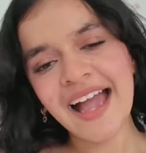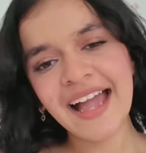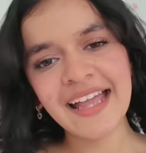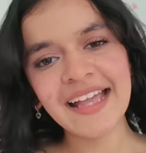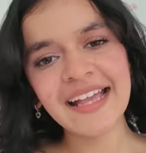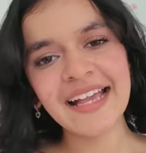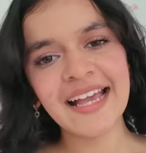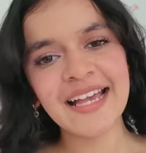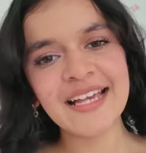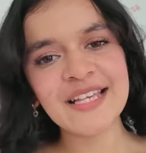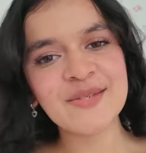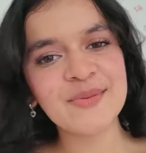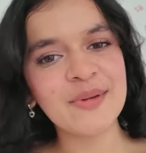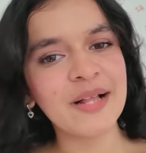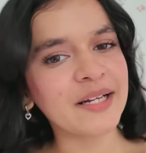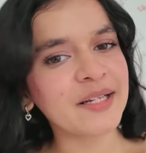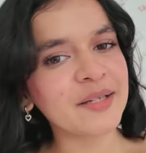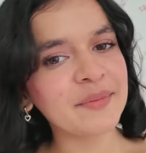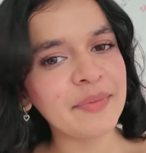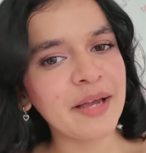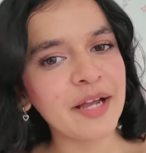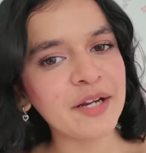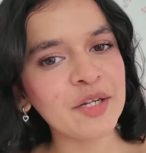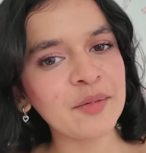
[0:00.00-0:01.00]
Hi guys,
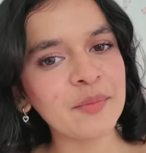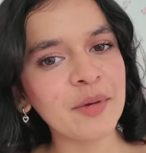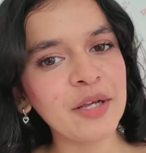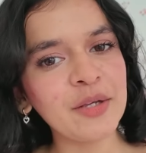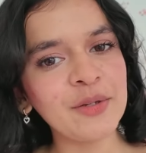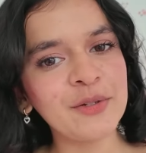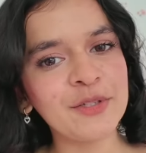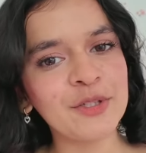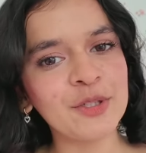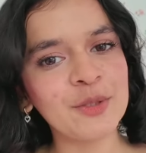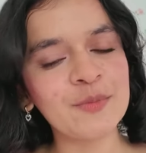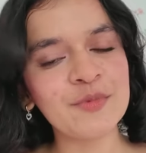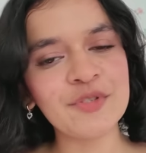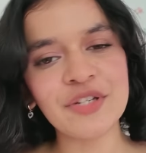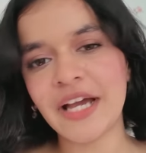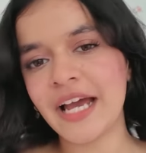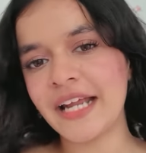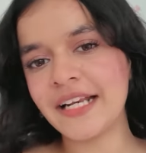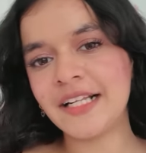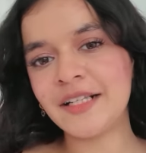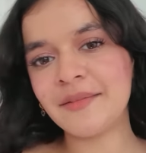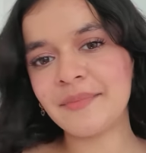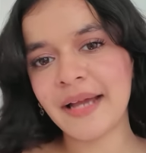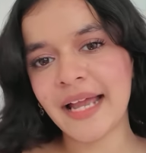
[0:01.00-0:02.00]
welcome back to my YouTube
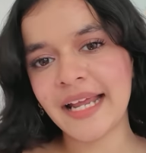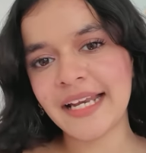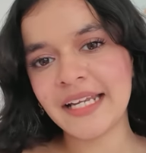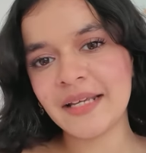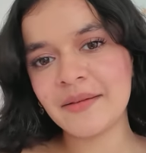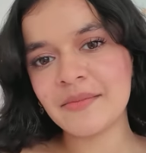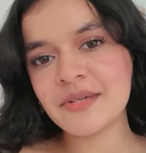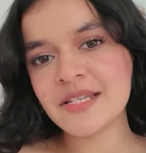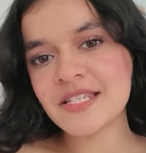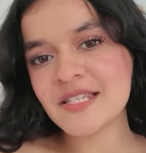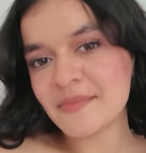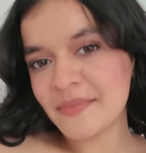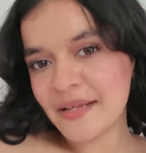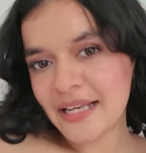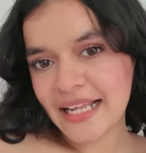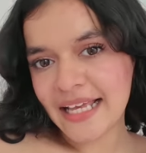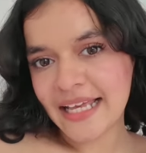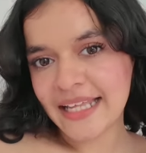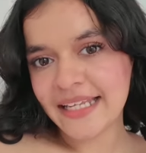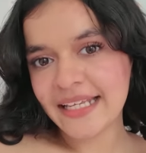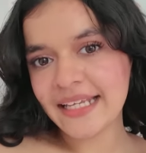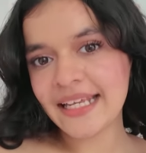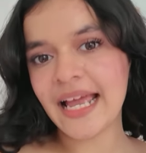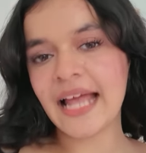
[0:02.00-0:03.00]
channel. My name is
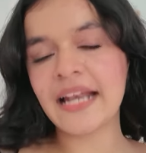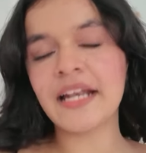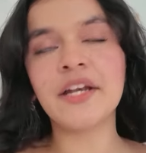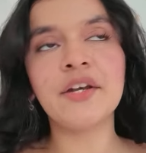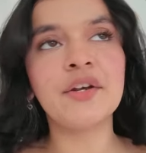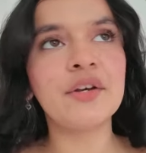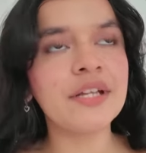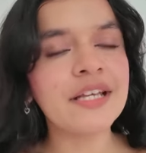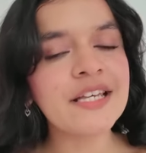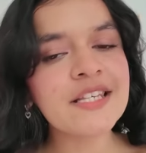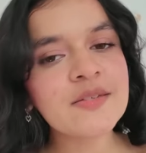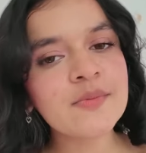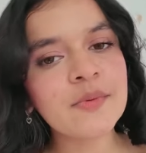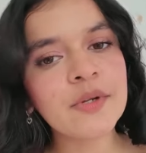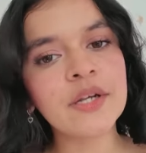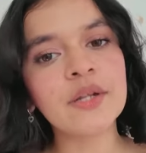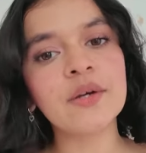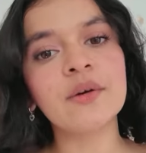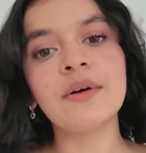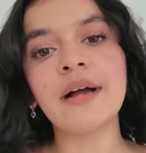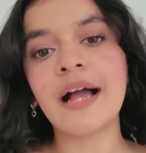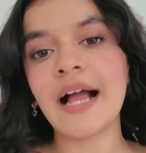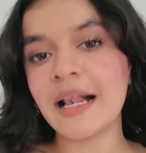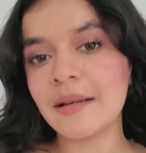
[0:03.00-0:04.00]
Malary and in today's
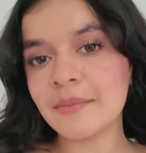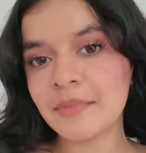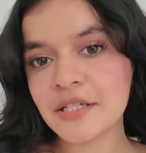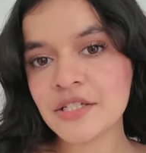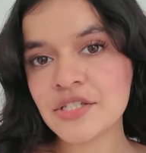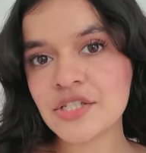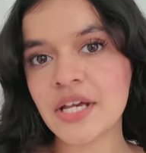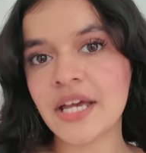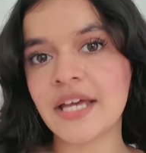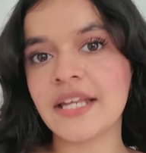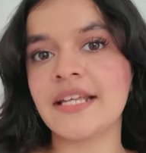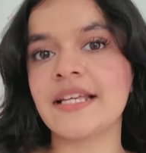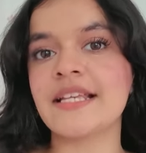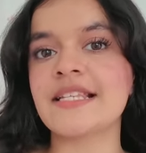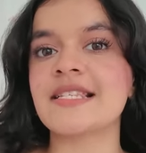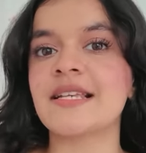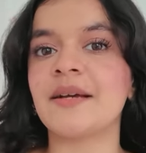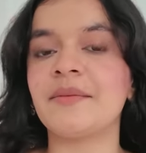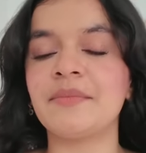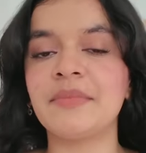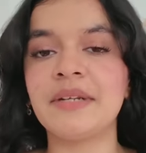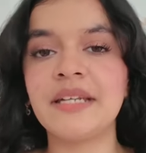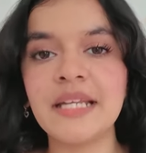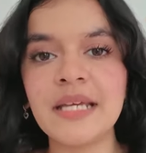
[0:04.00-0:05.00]
video I'll be sharing
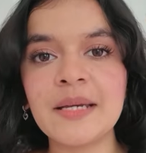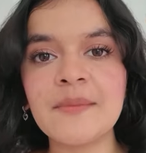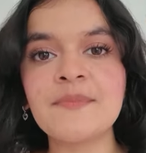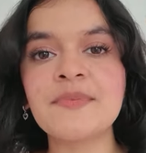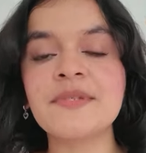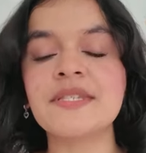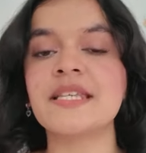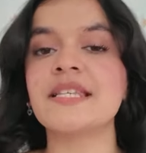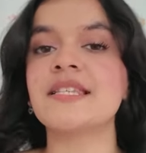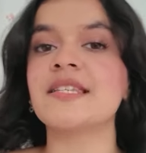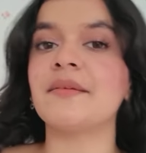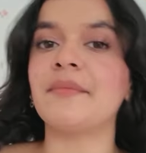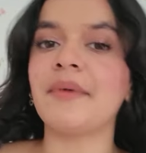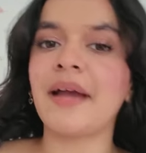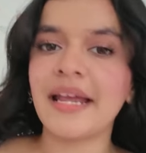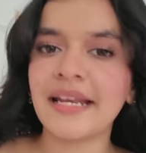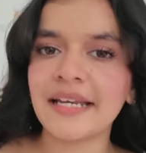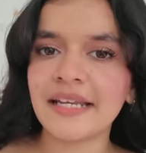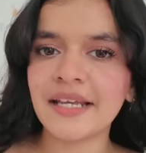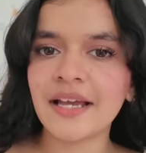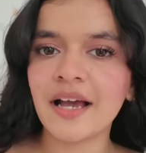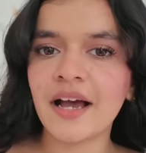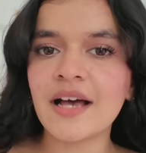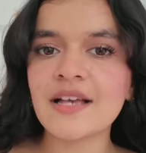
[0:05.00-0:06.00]
some tips, some
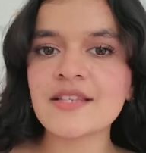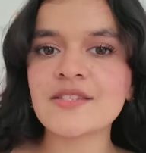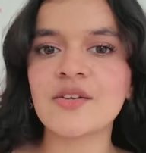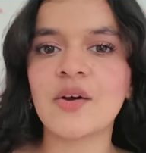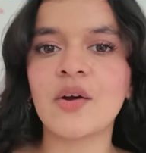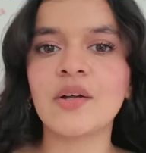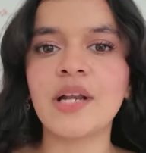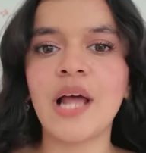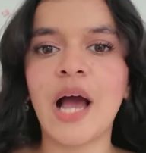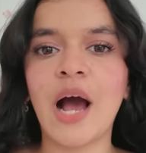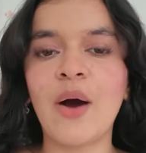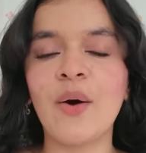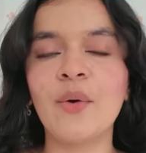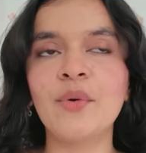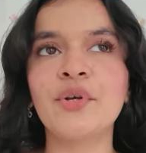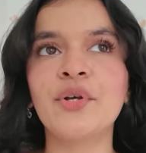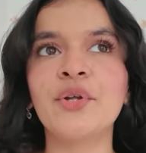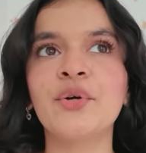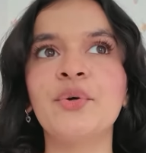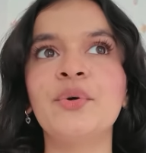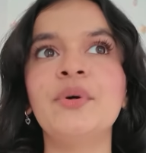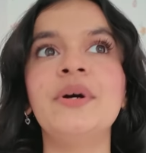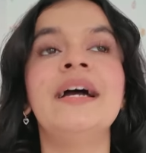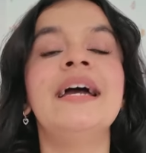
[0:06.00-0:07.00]
ideas on how
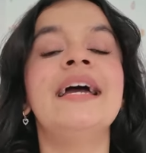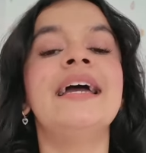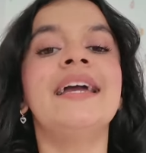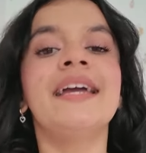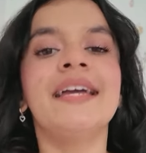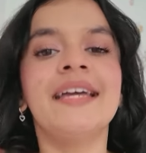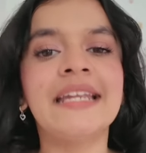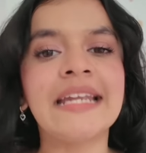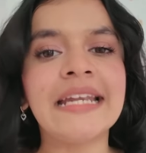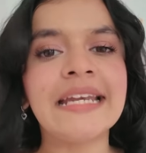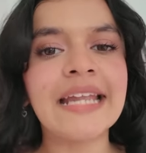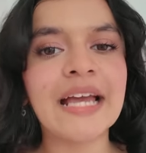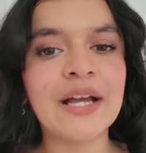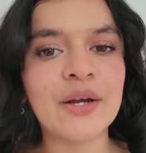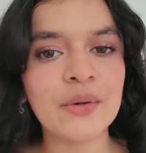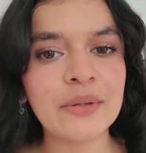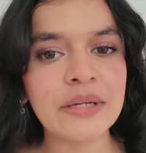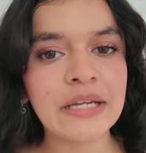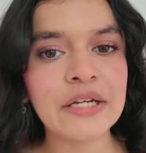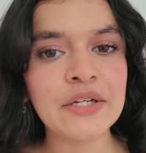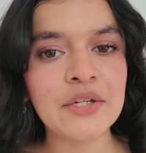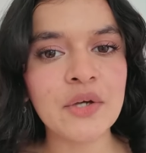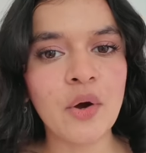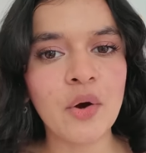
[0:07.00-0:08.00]
to
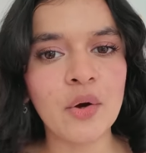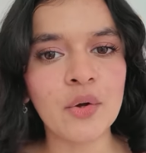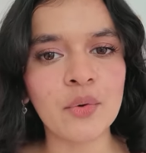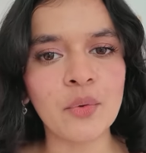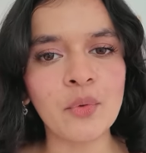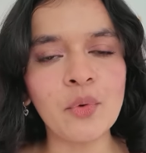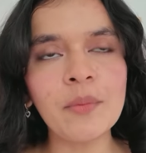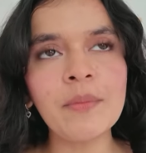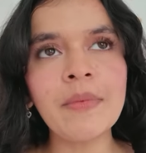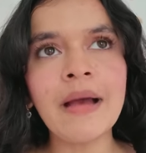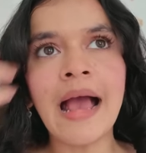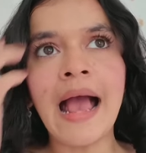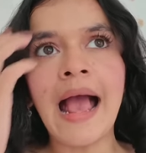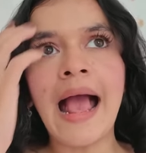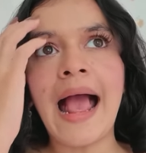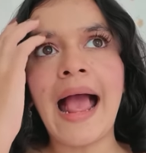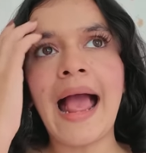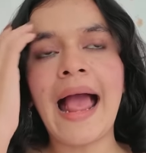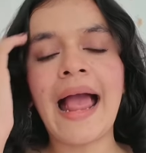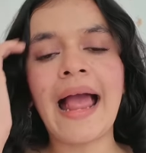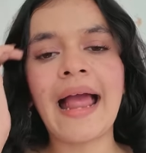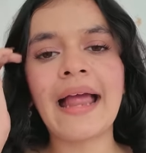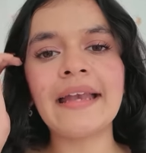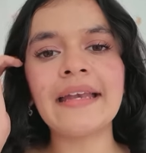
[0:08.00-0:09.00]
redecorate your room.
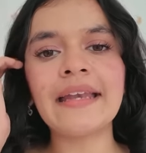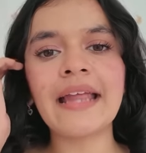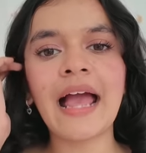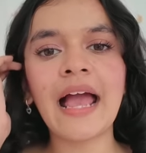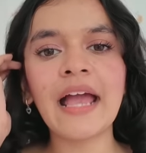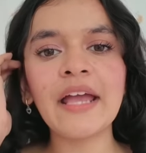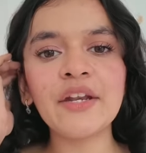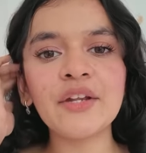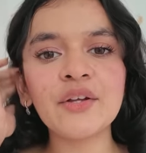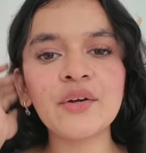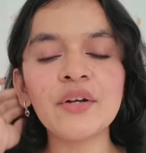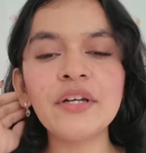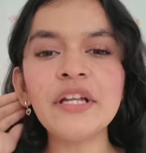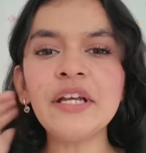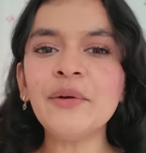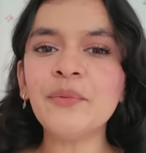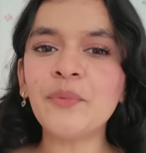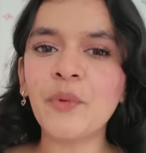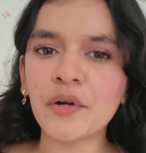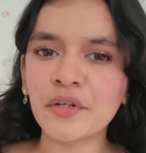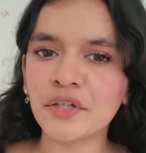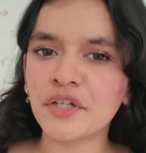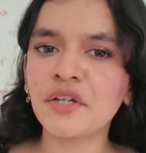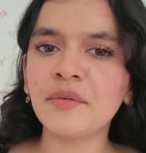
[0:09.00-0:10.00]
And I really
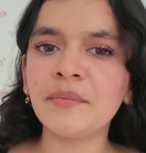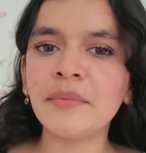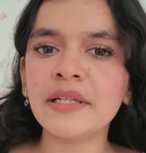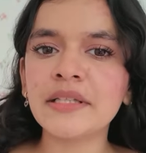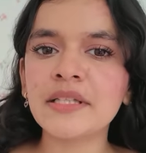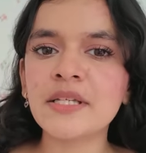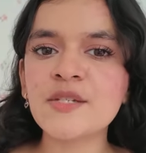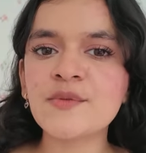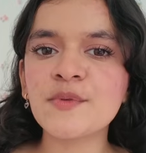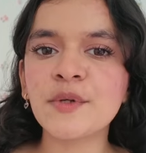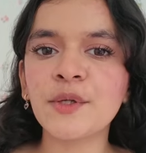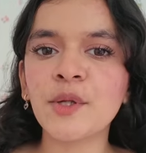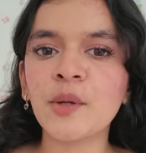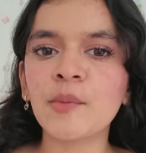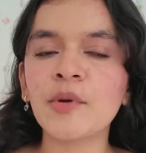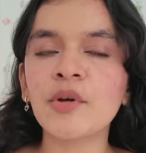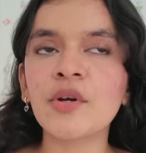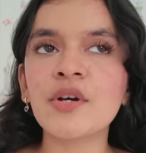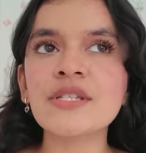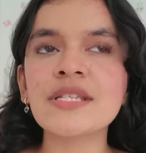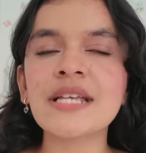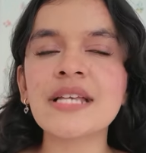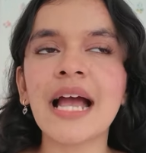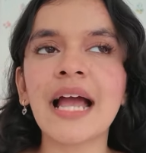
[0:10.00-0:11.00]
wanted to make this video
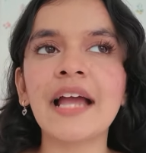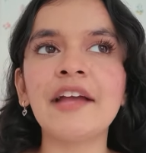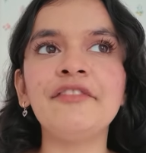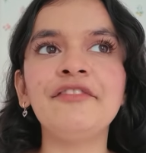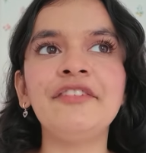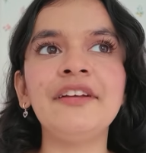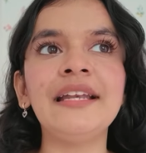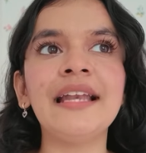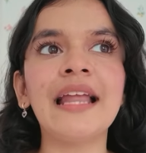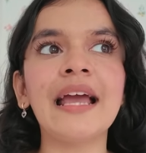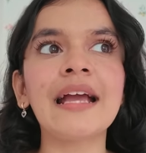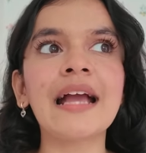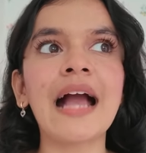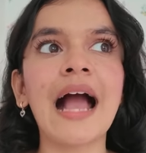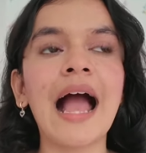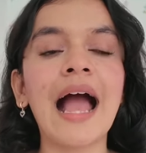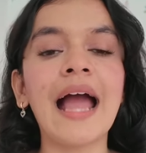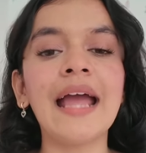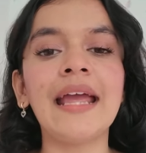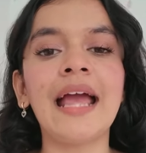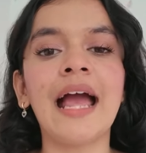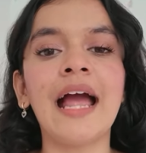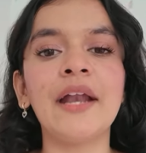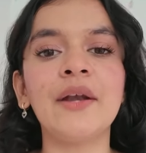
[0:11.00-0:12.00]
because I feel like
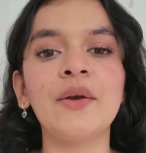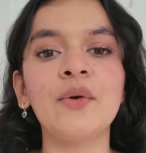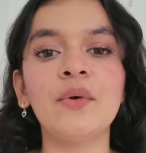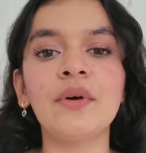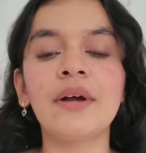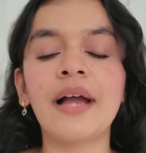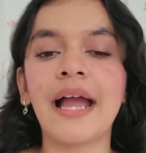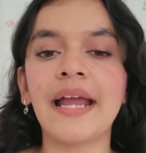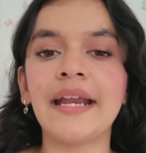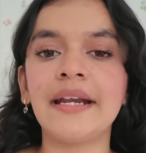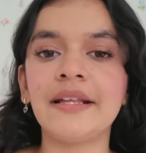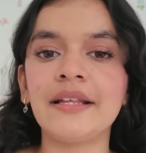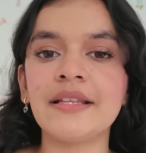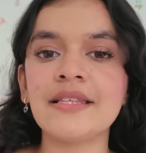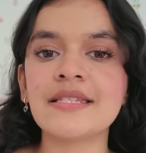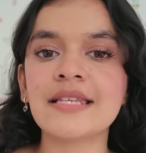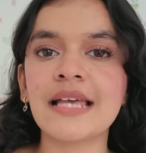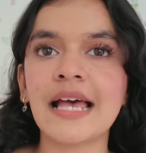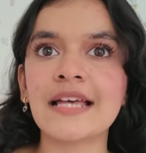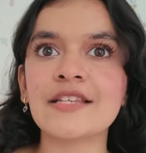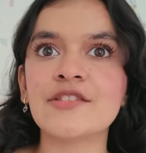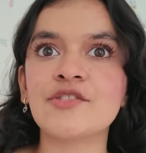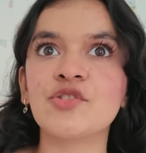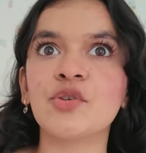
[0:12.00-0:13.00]
I had no guidance
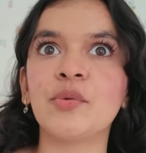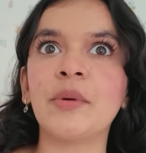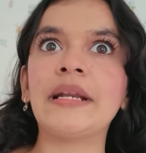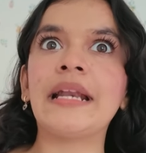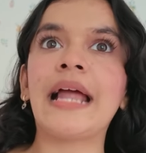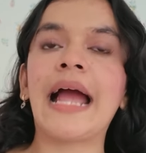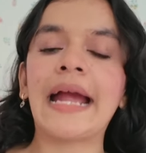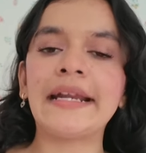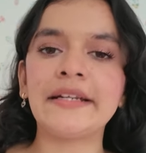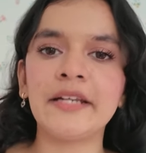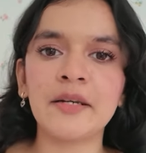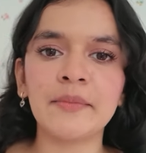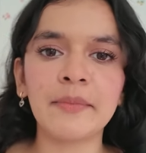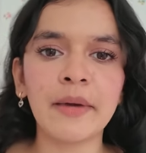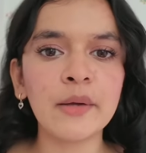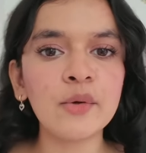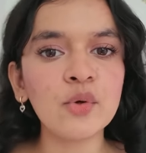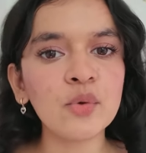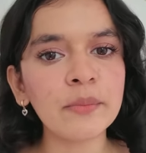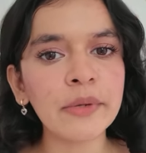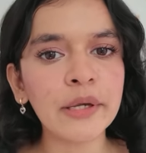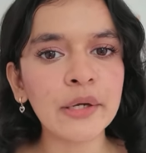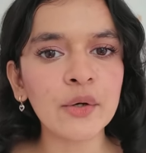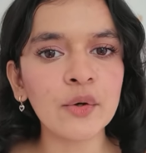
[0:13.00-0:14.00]
as to when I did my
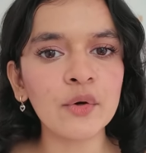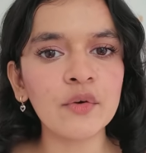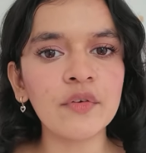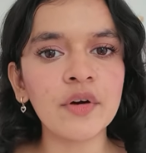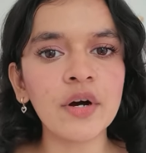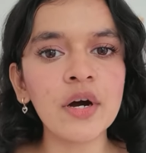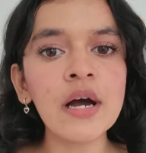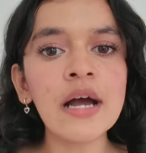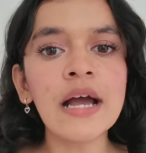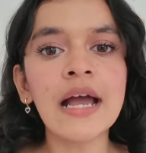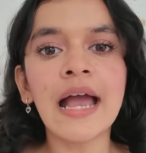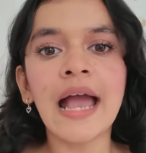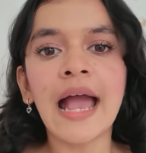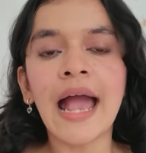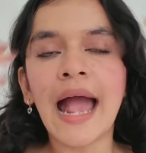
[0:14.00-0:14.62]
room makeover.